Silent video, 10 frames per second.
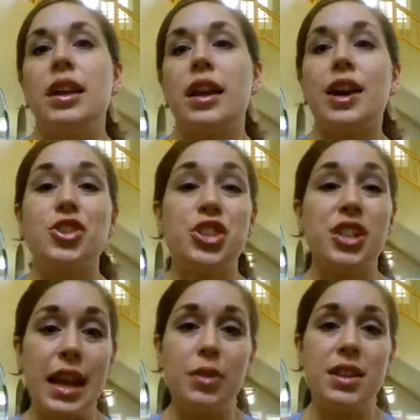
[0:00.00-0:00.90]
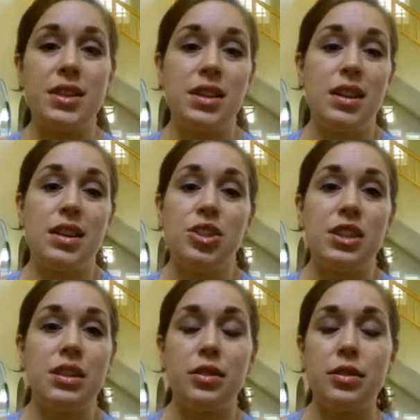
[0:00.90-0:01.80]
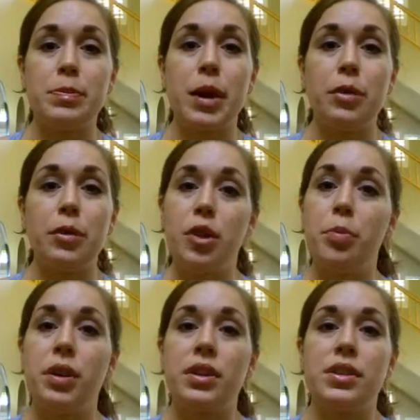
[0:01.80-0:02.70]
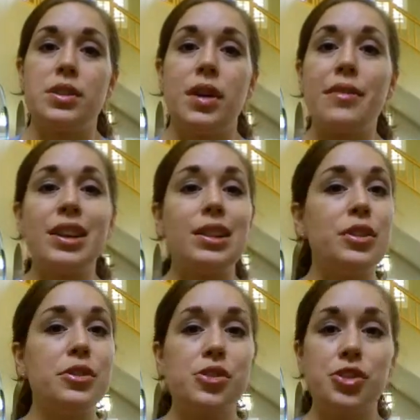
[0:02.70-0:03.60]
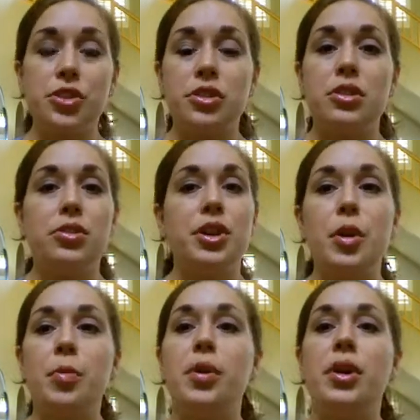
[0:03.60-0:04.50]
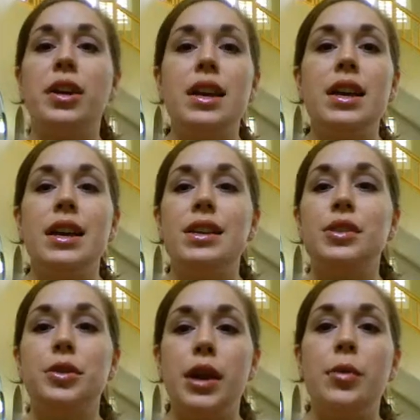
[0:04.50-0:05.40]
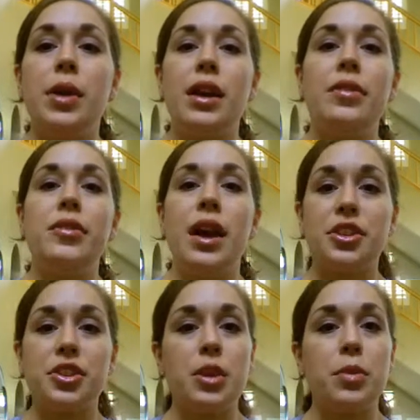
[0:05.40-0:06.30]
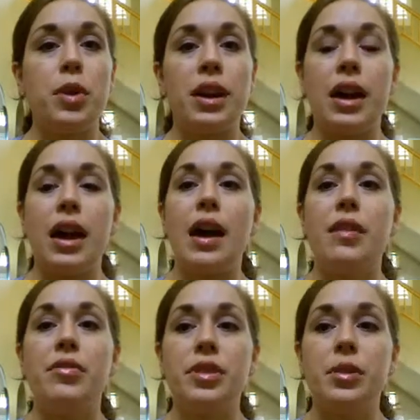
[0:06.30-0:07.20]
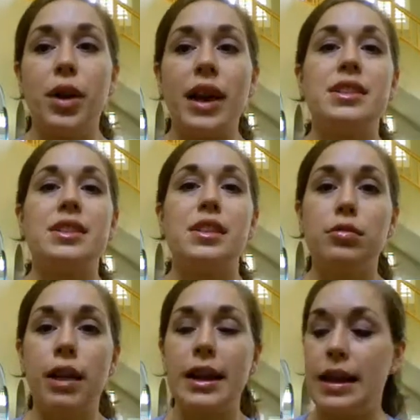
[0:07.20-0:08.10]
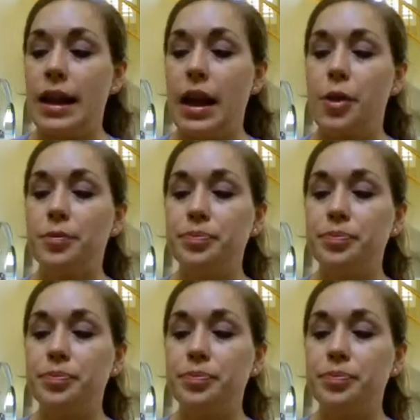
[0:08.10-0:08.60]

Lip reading: actually handwrites it in just a little spiral notebook, so having a little journal or a notebook is a great way if you actually want to have the practice of writing it out.